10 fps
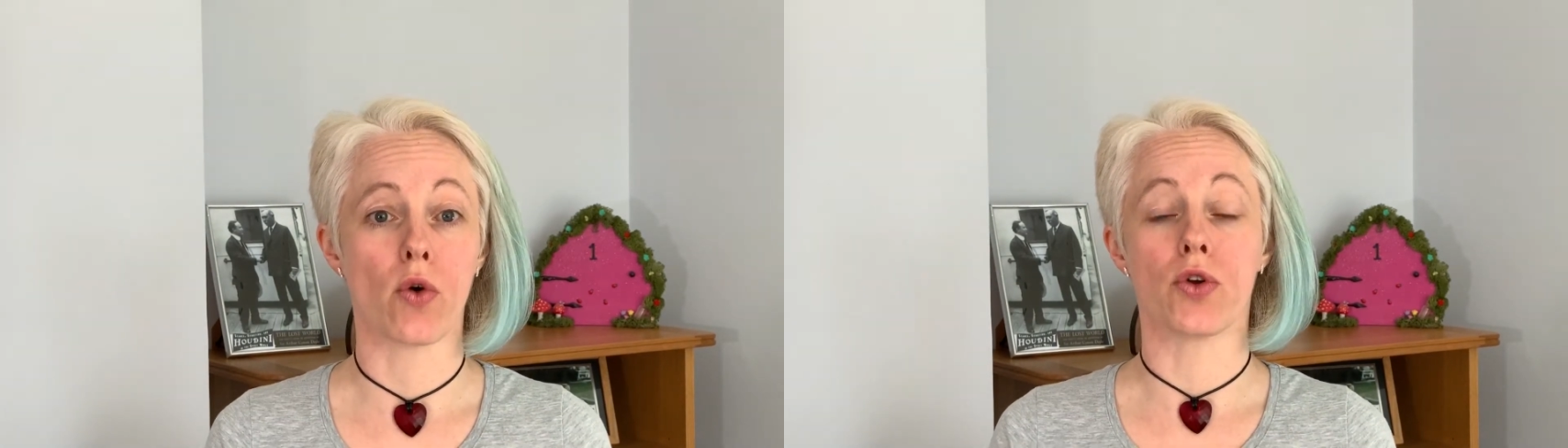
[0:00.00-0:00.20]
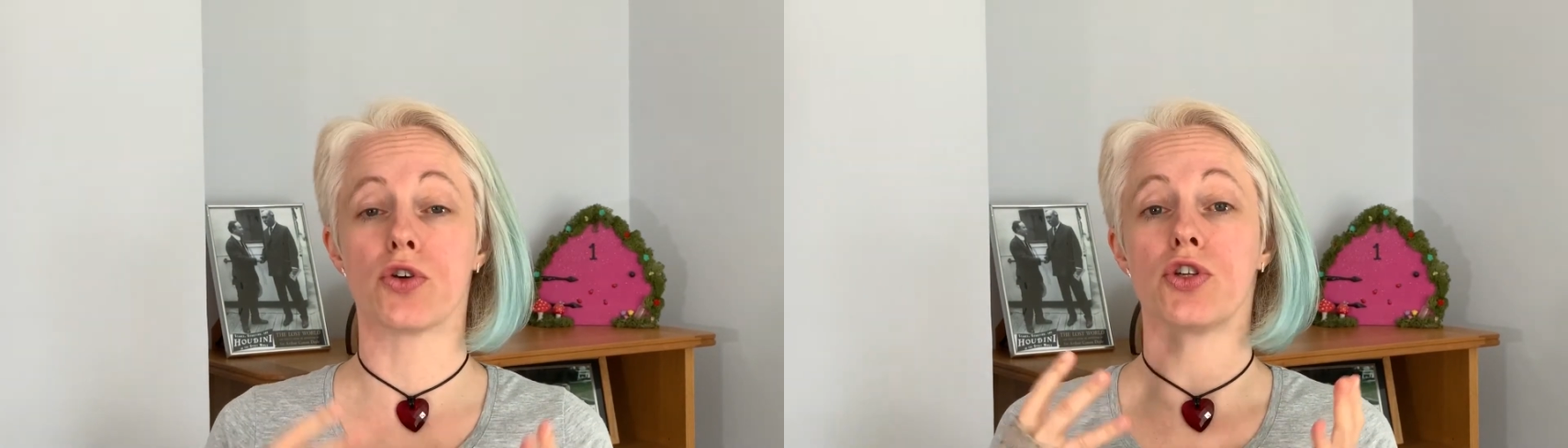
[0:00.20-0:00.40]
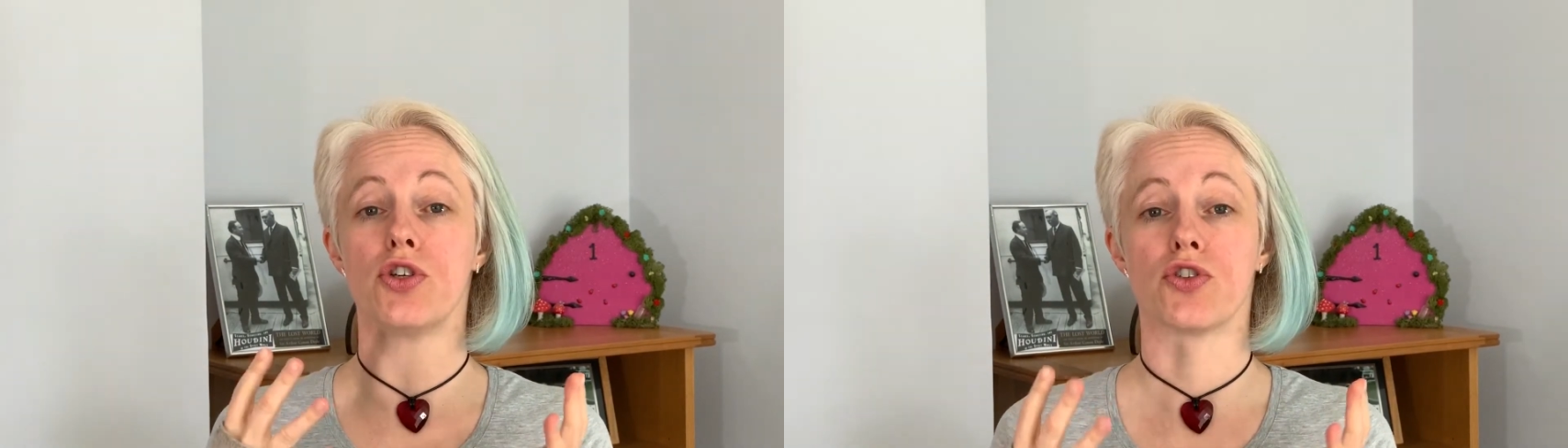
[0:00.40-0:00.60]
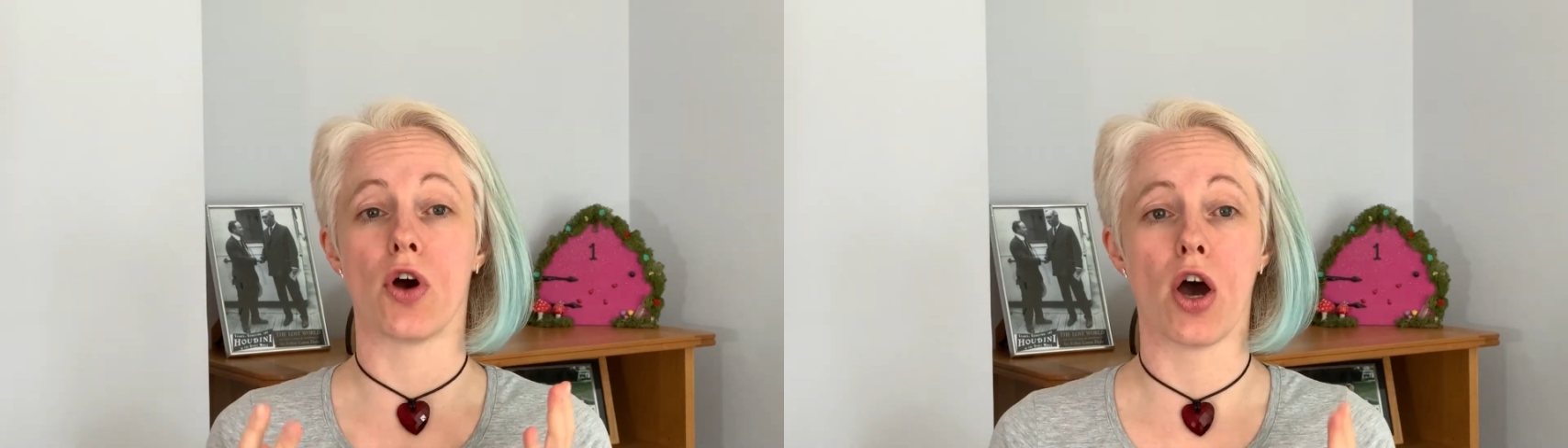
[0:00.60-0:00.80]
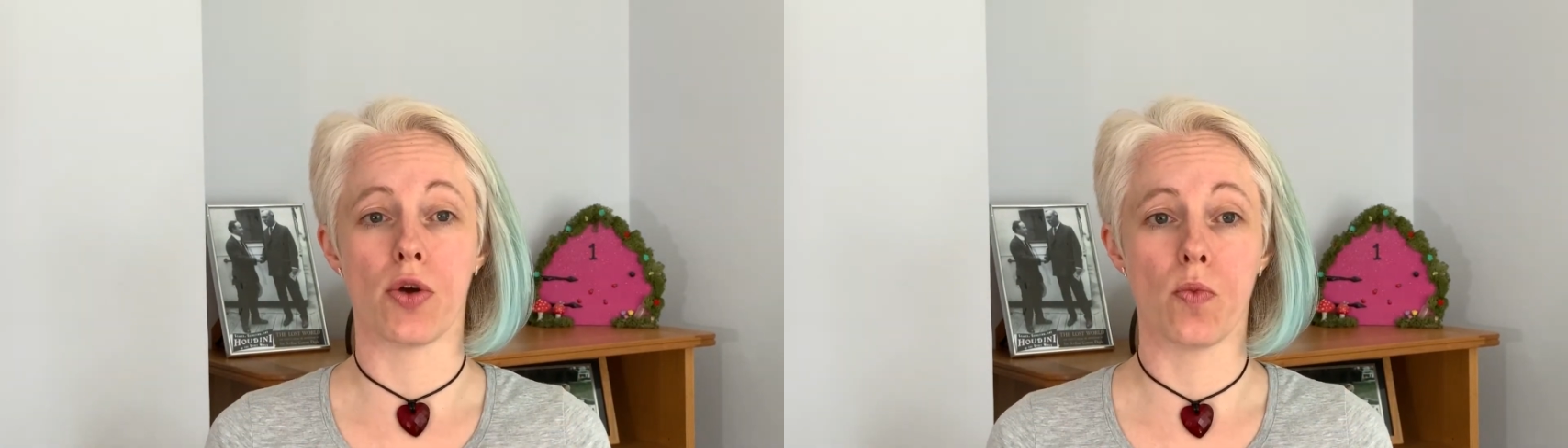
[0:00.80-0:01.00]
or you can use
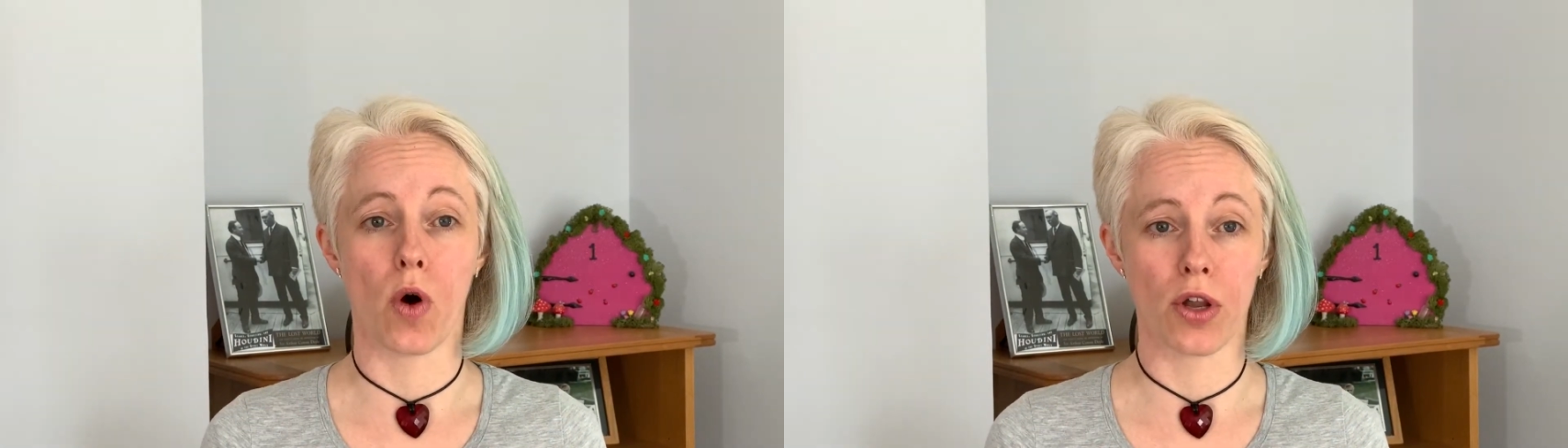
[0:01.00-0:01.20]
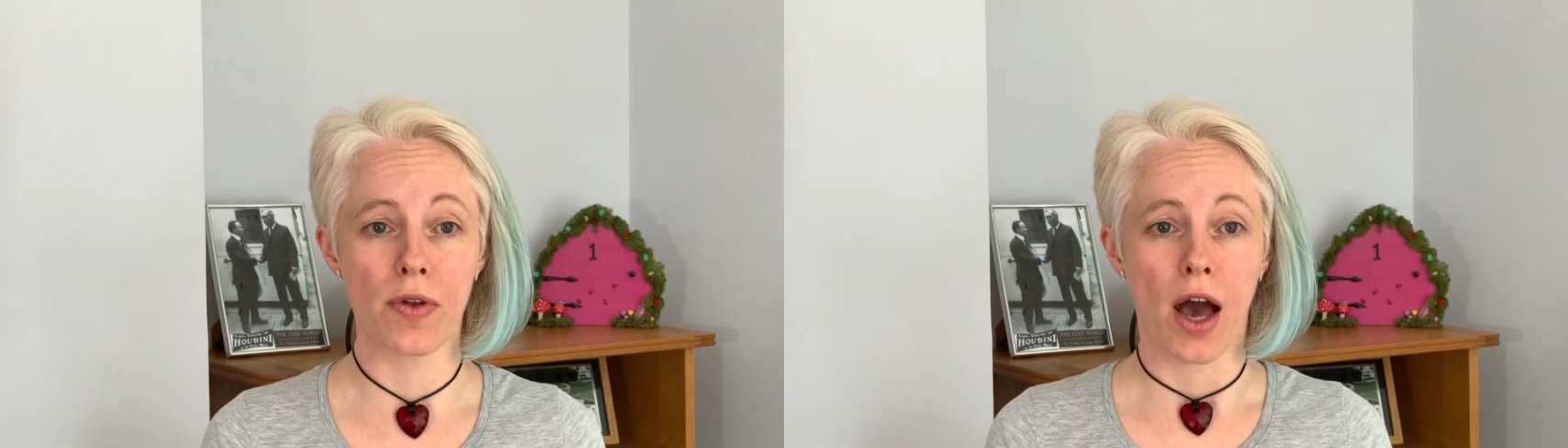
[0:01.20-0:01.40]
your own one.